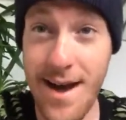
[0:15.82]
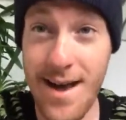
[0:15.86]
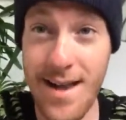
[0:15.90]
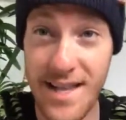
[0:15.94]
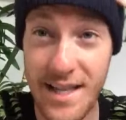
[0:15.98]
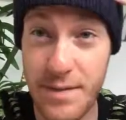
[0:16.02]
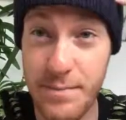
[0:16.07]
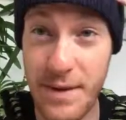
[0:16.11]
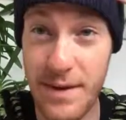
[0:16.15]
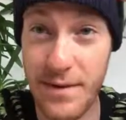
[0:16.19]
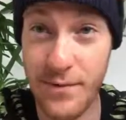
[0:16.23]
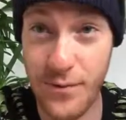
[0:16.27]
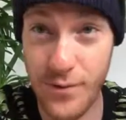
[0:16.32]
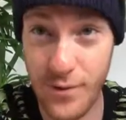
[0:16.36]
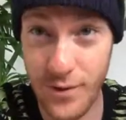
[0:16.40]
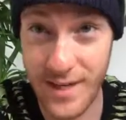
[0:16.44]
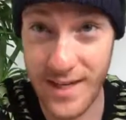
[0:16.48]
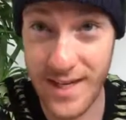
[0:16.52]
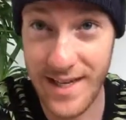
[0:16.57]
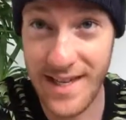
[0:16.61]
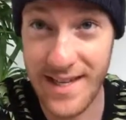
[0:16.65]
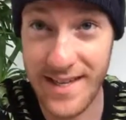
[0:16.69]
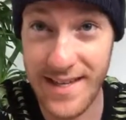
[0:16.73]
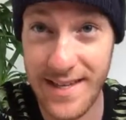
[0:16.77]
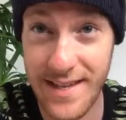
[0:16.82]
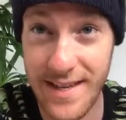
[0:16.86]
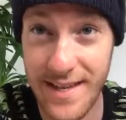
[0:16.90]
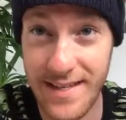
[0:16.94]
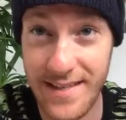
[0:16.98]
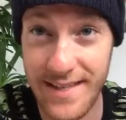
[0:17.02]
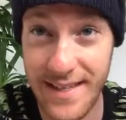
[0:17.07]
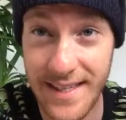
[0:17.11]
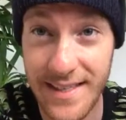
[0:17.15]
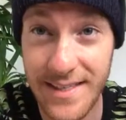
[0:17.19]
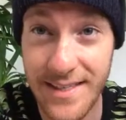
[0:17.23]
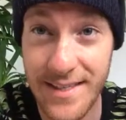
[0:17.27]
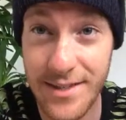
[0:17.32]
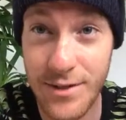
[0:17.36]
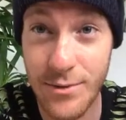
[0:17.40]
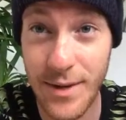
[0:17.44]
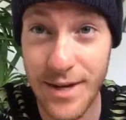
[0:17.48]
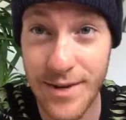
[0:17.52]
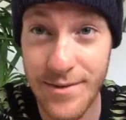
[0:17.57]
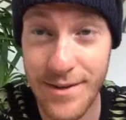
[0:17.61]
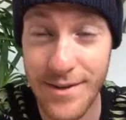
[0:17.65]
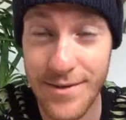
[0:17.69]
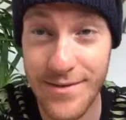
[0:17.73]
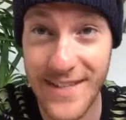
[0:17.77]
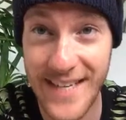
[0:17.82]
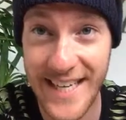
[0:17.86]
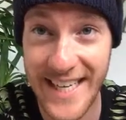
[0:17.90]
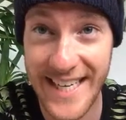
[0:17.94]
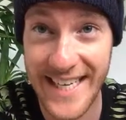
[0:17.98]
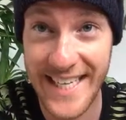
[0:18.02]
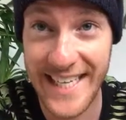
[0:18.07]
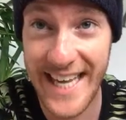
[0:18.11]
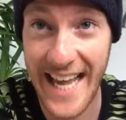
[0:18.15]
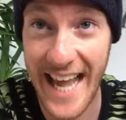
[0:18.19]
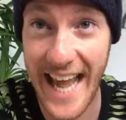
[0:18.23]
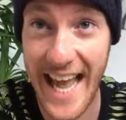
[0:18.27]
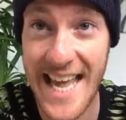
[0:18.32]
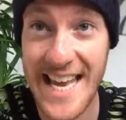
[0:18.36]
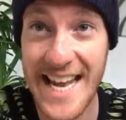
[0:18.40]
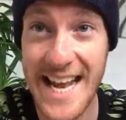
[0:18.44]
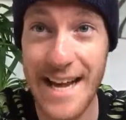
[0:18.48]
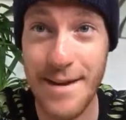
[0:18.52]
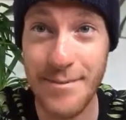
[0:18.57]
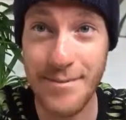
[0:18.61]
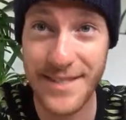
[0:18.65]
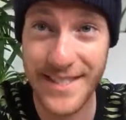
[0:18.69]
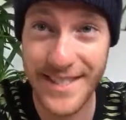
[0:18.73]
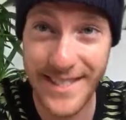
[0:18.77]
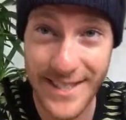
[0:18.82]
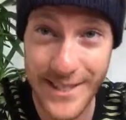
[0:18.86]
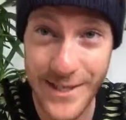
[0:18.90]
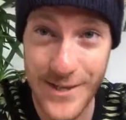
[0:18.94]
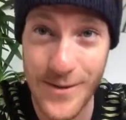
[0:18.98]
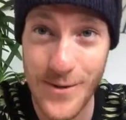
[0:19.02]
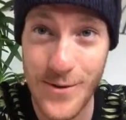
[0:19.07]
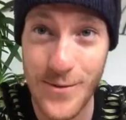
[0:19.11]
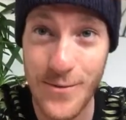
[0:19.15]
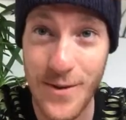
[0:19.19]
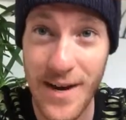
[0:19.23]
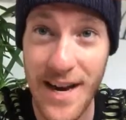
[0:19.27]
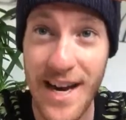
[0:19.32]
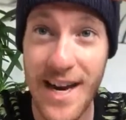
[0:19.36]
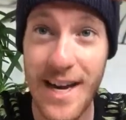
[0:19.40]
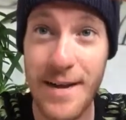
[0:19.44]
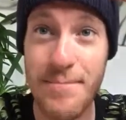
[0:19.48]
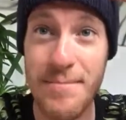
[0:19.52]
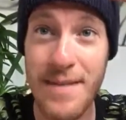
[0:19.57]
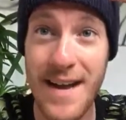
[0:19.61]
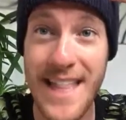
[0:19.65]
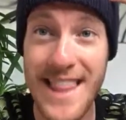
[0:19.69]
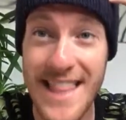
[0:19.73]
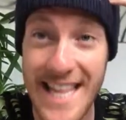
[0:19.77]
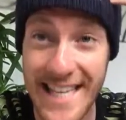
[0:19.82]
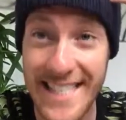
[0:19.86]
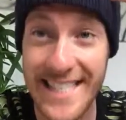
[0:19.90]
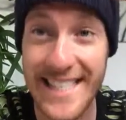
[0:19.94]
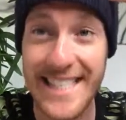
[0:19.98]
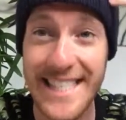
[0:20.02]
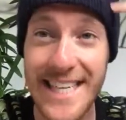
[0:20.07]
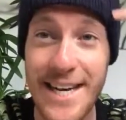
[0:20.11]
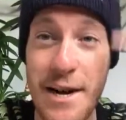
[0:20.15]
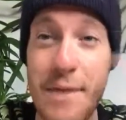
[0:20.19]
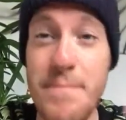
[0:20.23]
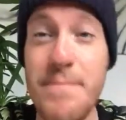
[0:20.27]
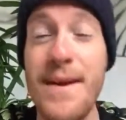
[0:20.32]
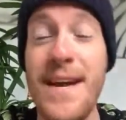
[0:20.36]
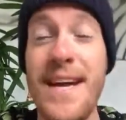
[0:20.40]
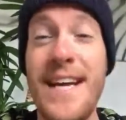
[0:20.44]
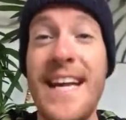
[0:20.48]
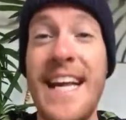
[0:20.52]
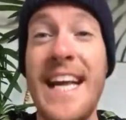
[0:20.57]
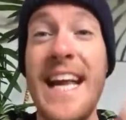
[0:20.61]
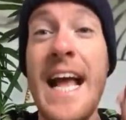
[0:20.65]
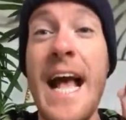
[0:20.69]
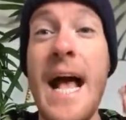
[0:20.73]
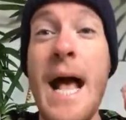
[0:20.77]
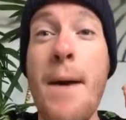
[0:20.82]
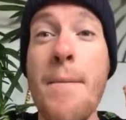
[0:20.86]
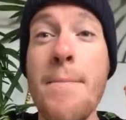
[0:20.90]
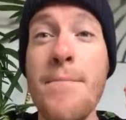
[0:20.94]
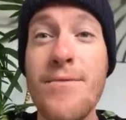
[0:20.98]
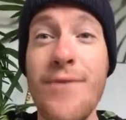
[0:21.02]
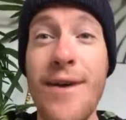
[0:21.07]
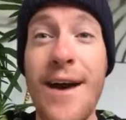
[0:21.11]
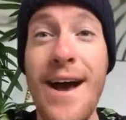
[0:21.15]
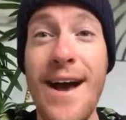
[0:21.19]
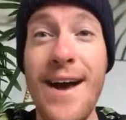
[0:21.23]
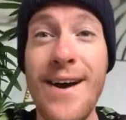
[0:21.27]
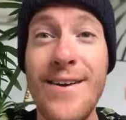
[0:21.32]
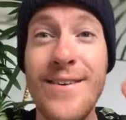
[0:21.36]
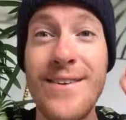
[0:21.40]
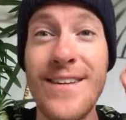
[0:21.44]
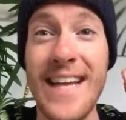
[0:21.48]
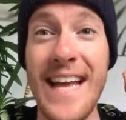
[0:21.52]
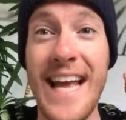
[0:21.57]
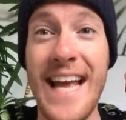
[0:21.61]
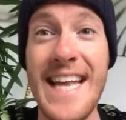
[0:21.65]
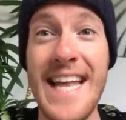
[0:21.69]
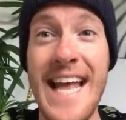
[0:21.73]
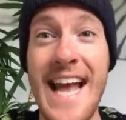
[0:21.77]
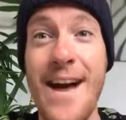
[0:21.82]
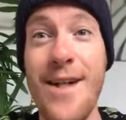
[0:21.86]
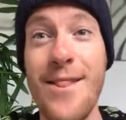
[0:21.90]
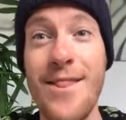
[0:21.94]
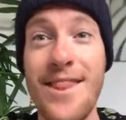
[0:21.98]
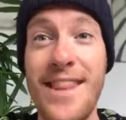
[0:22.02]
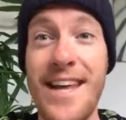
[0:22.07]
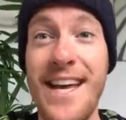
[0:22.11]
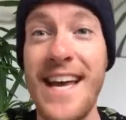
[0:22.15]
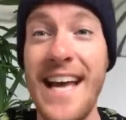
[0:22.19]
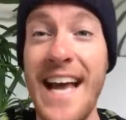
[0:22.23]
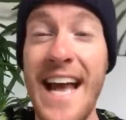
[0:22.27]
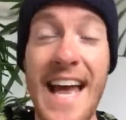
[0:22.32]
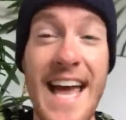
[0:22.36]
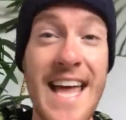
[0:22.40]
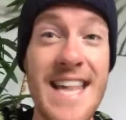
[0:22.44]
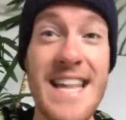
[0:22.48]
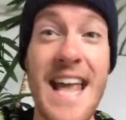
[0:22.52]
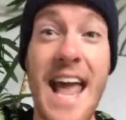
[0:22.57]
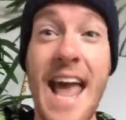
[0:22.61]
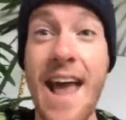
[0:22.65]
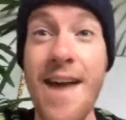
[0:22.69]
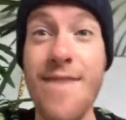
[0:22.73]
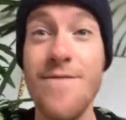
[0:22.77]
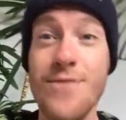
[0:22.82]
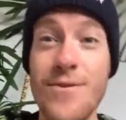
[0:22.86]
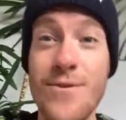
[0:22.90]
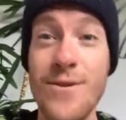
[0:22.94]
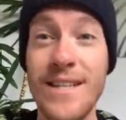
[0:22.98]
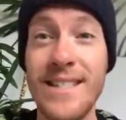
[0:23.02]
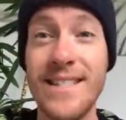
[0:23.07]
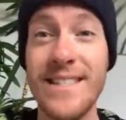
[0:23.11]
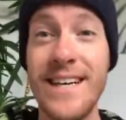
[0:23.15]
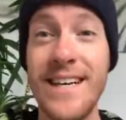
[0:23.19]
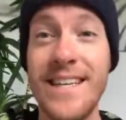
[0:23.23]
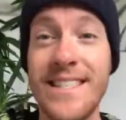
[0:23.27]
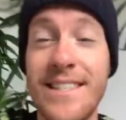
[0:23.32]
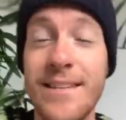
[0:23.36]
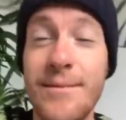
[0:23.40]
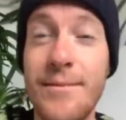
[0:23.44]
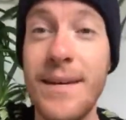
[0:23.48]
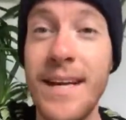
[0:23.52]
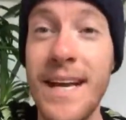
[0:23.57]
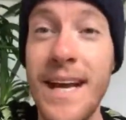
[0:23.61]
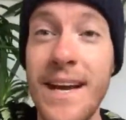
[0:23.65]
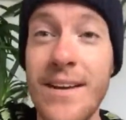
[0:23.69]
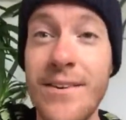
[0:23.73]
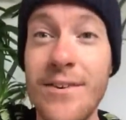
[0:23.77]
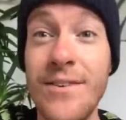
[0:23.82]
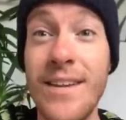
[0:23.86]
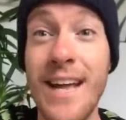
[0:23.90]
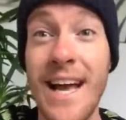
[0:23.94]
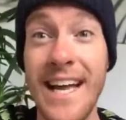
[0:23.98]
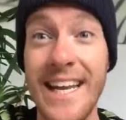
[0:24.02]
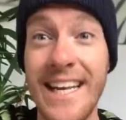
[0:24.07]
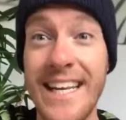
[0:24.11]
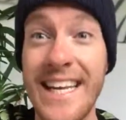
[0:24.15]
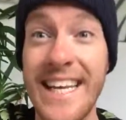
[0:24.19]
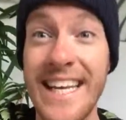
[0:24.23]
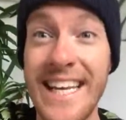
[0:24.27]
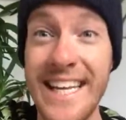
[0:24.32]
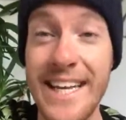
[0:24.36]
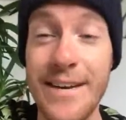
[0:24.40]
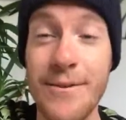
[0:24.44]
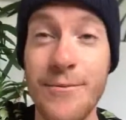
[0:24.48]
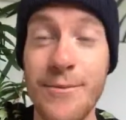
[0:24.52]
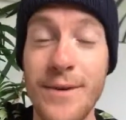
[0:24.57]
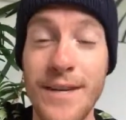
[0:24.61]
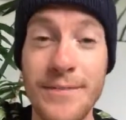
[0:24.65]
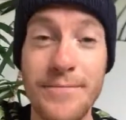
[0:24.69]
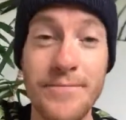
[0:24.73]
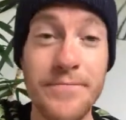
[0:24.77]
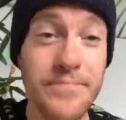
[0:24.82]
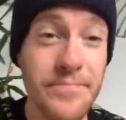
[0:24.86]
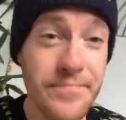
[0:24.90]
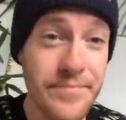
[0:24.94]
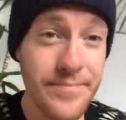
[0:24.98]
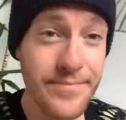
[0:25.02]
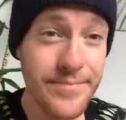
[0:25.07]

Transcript: It's been 4 years since 2015 and I'm still wearing my legendary beanie, proud and out there, and everyone's asking me how I can get one.